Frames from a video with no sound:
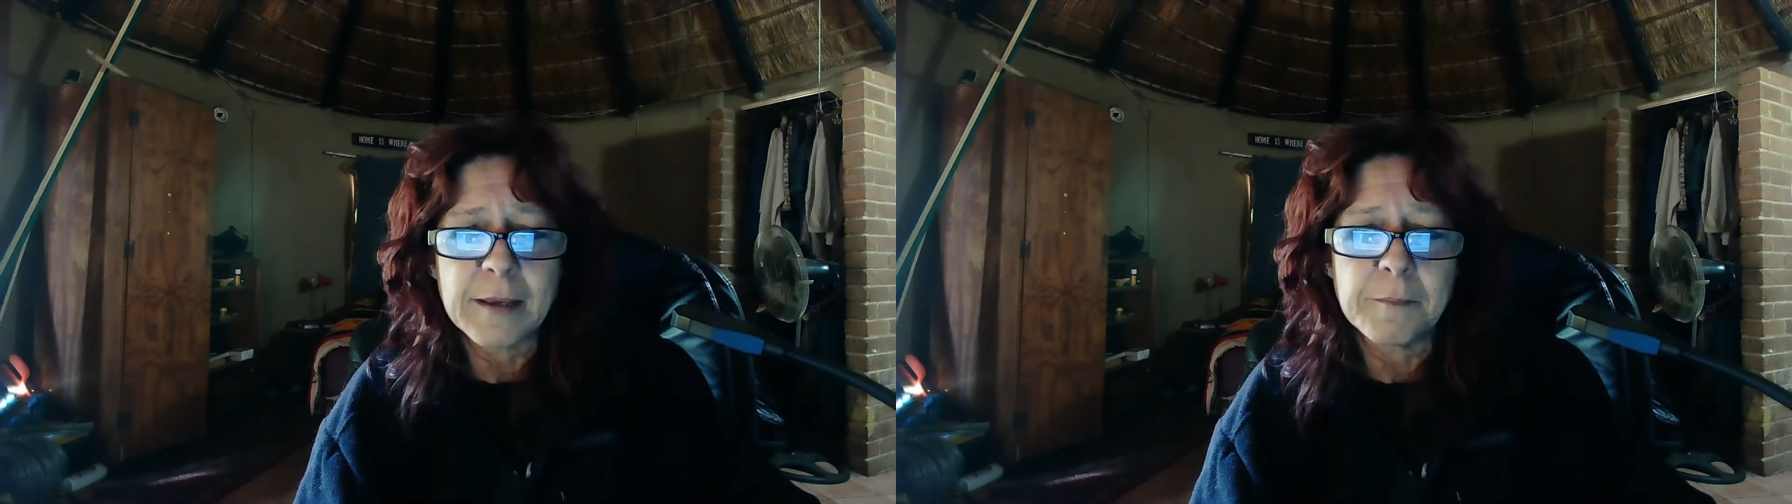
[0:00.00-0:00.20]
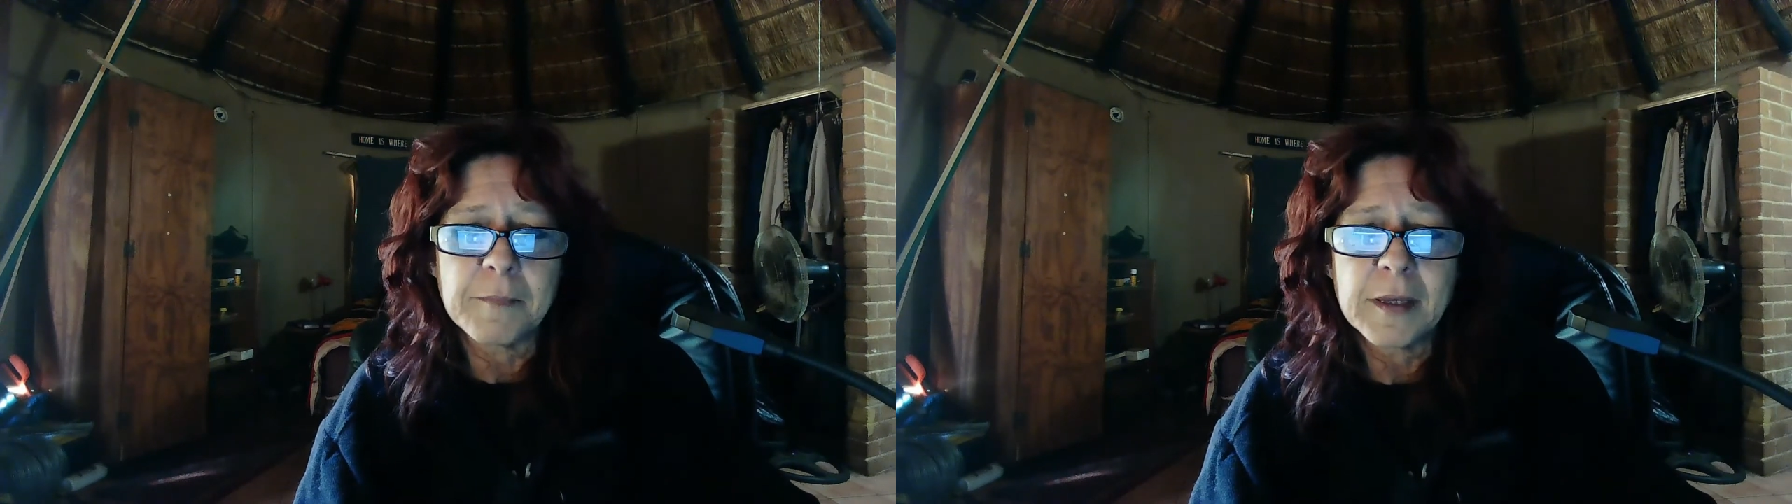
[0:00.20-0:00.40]

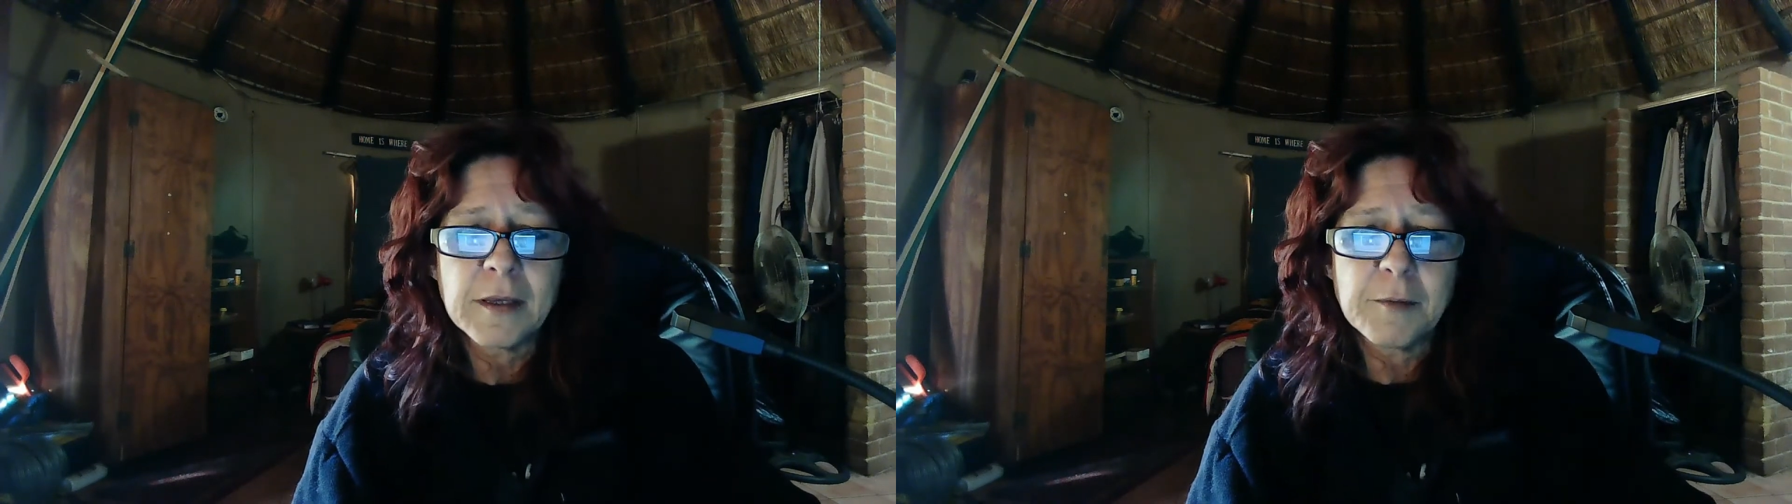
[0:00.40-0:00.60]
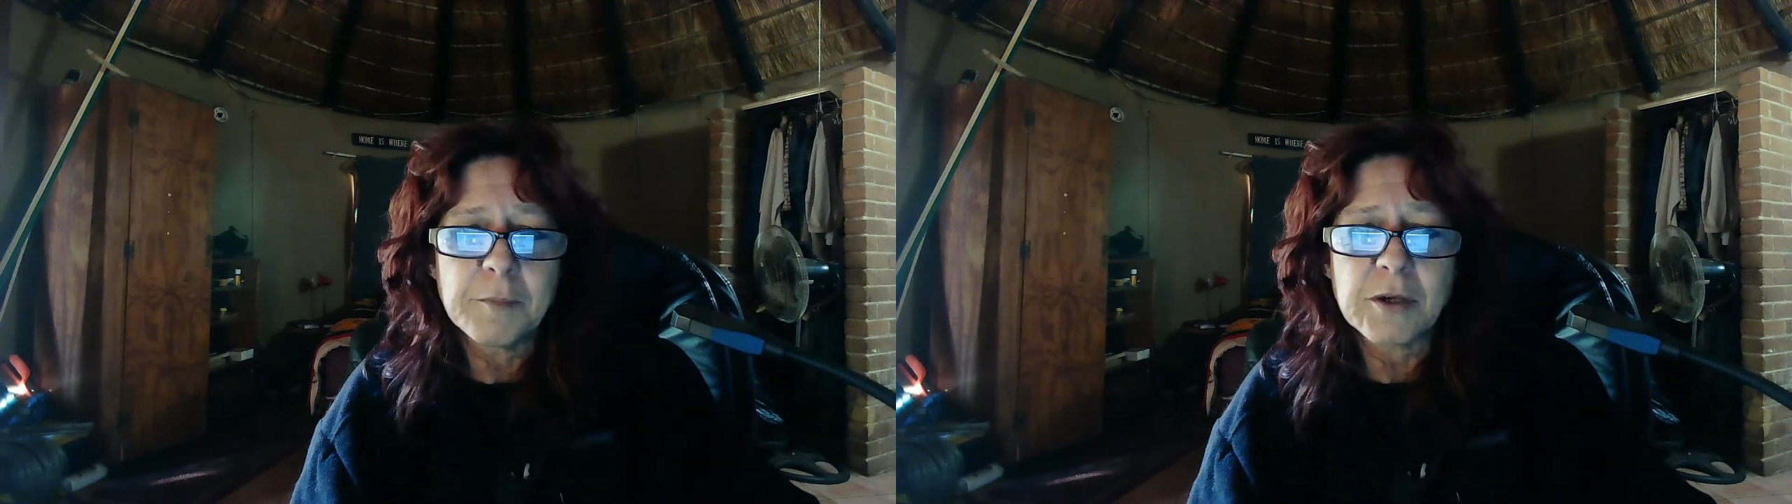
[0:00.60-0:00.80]
him
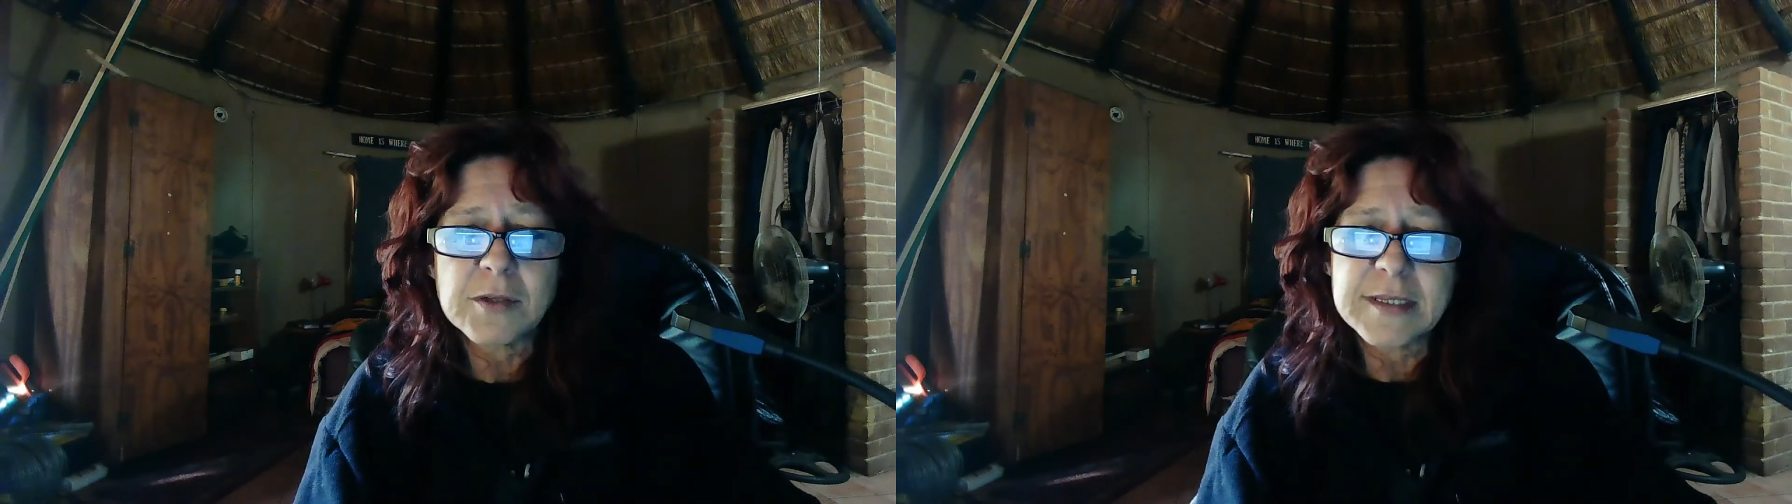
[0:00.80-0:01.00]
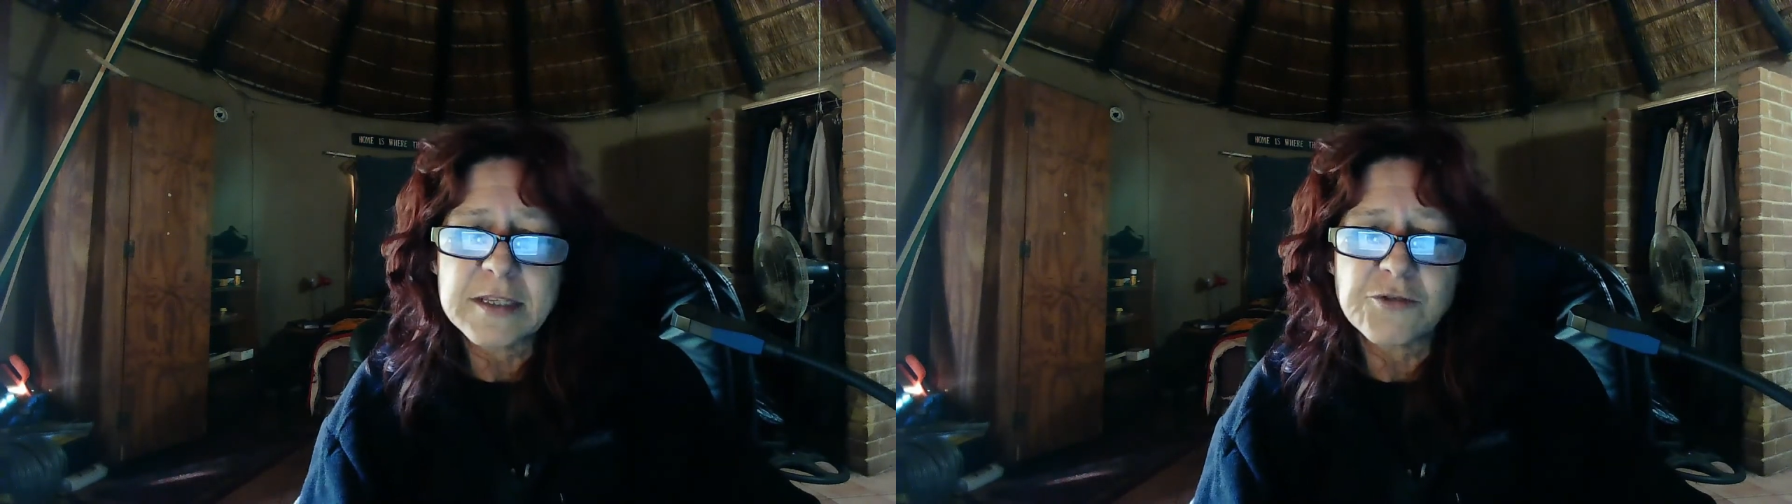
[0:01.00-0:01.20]

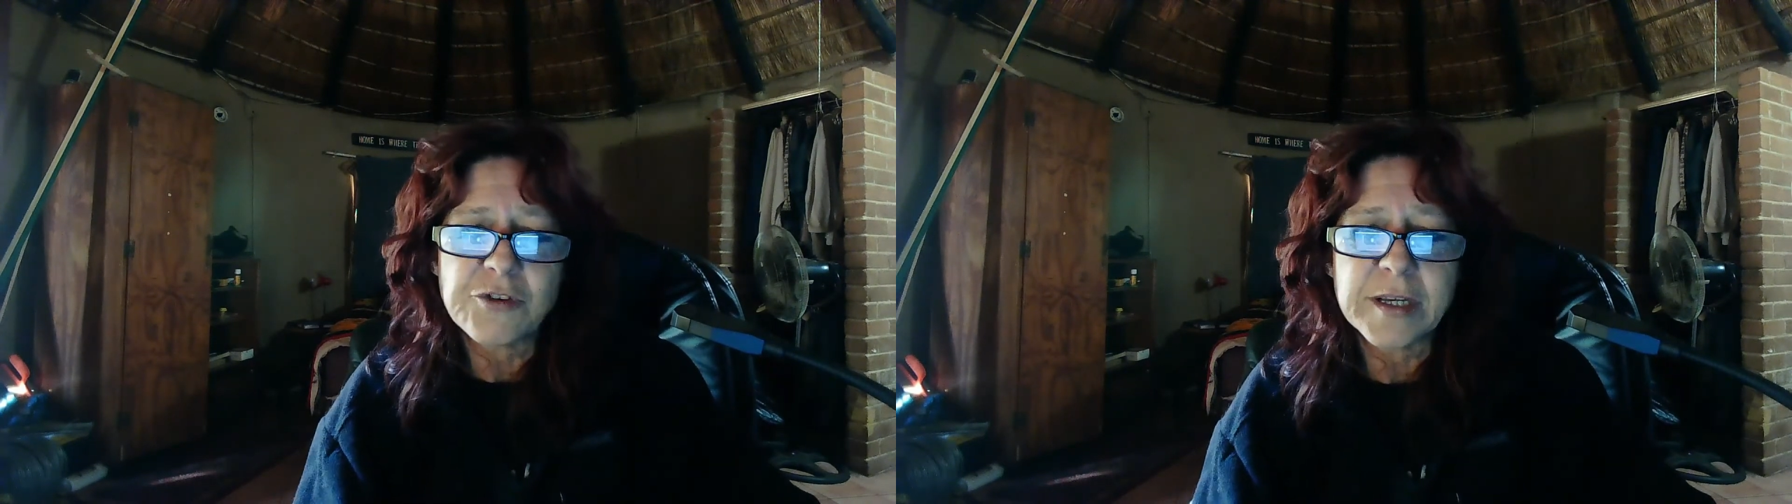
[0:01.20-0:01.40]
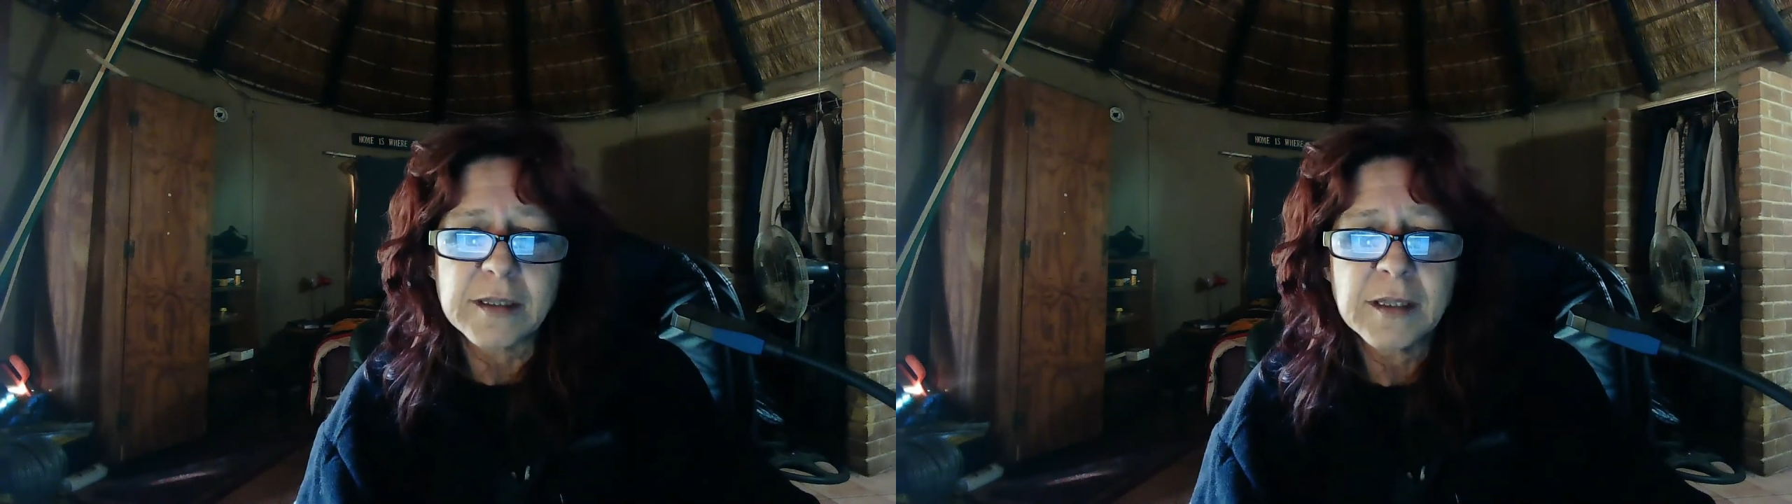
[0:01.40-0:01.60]
because he's
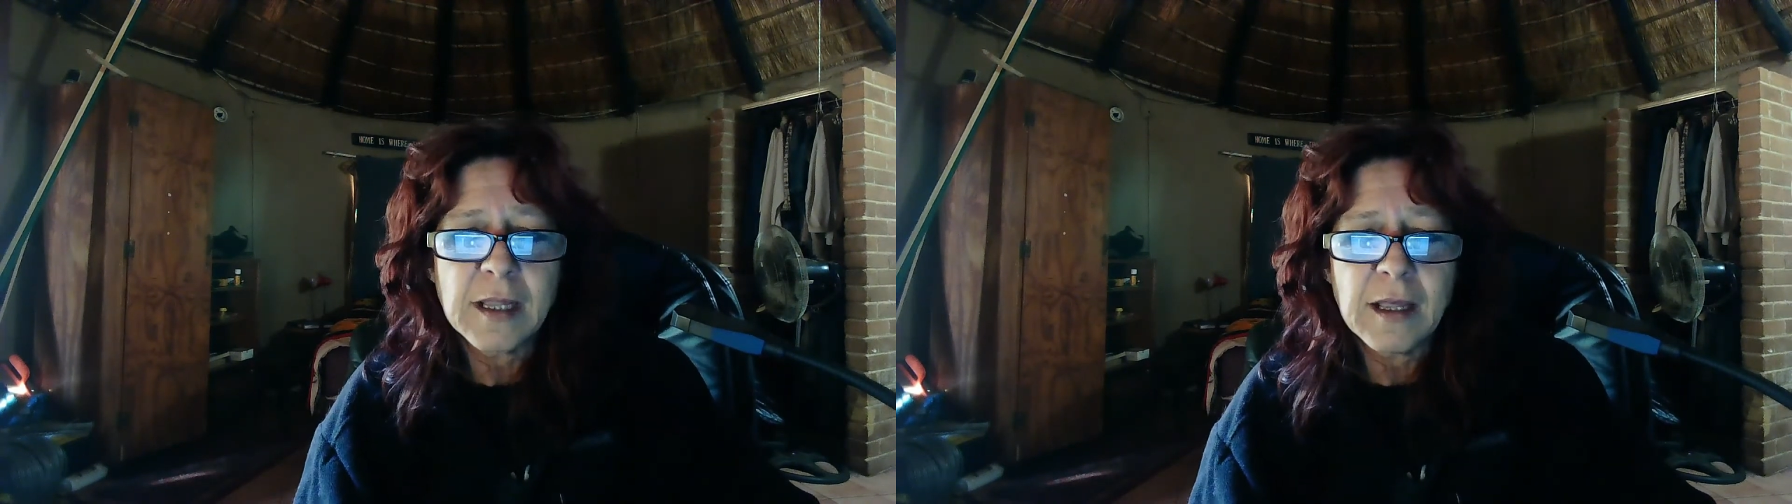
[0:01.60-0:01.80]
real.